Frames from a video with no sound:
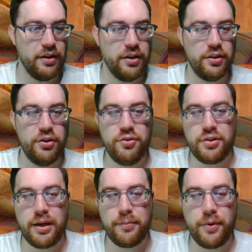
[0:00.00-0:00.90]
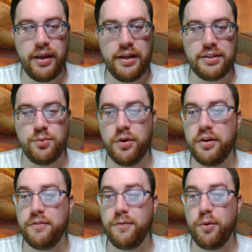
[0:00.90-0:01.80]
The new drop rate is 1 in
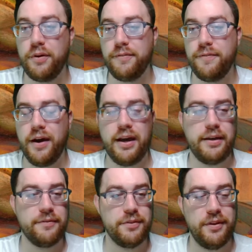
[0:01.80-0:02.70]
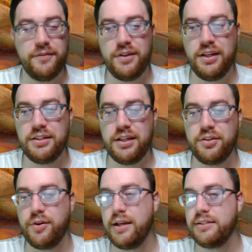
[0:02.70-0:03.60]
45, so they've changed that
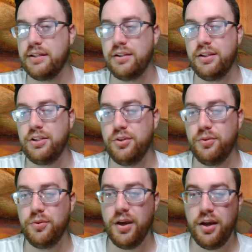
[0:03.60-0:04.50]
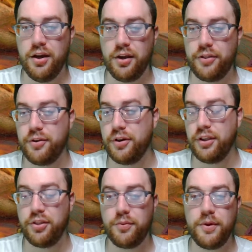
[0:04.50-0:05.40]
drastically to a
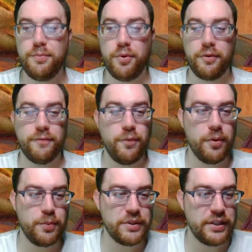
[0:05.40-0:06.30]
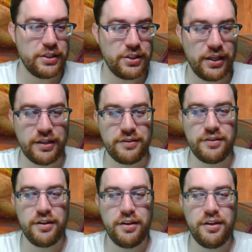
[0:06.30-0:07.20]
33.4% chance
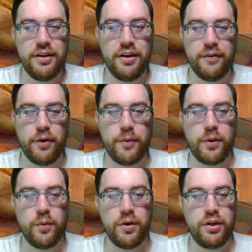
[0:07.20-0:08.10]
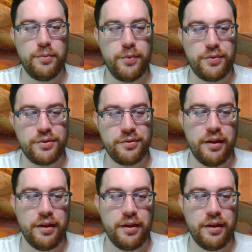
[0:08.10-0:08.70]
of opening one in a booster.